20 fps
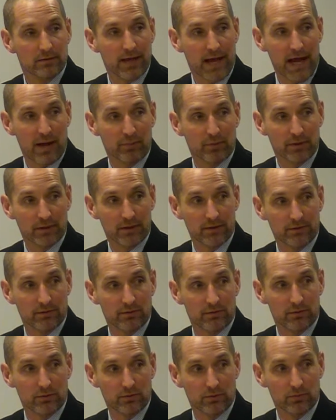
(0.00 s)
applicants
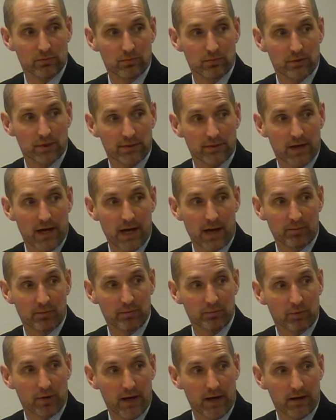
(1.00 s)
to adopt
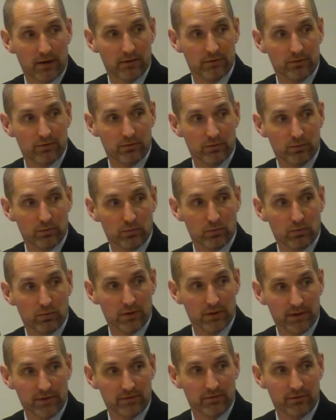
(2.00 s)
prior to
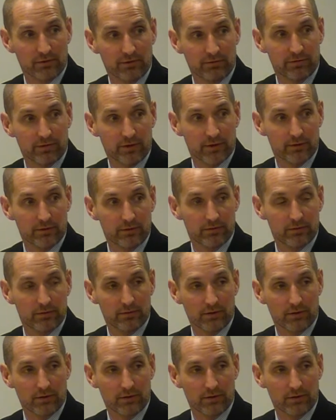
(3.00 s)
release of the funds.